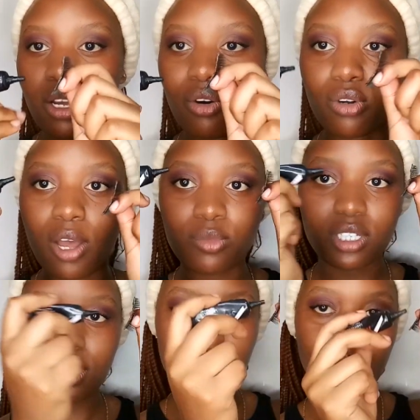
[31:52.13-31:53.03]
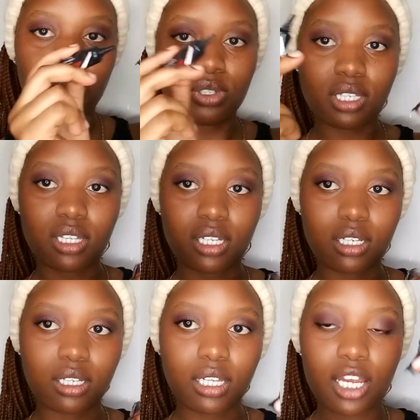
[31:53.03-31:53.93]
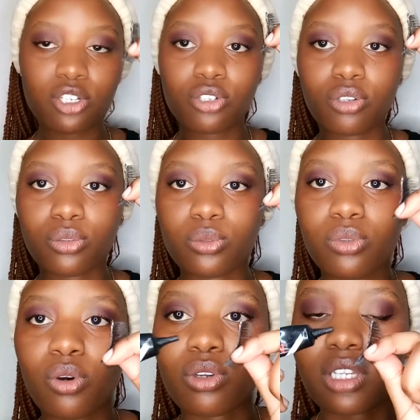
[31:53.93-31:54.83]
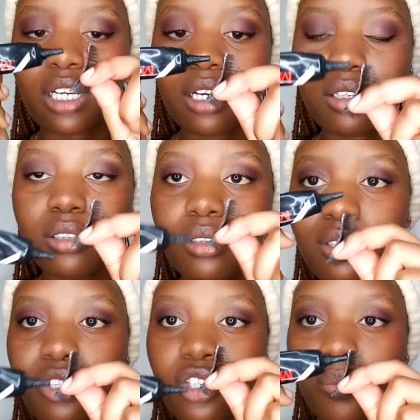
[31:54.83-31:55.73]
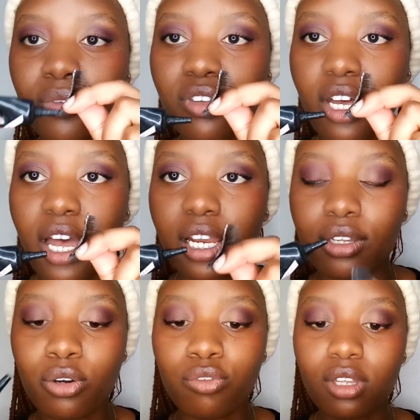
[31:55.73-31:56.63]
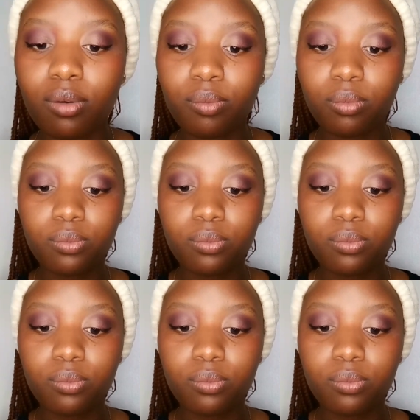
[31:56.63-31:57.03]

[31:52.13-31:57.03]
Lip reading: Well, I'm just putting the lash glue on the strip of the eye of the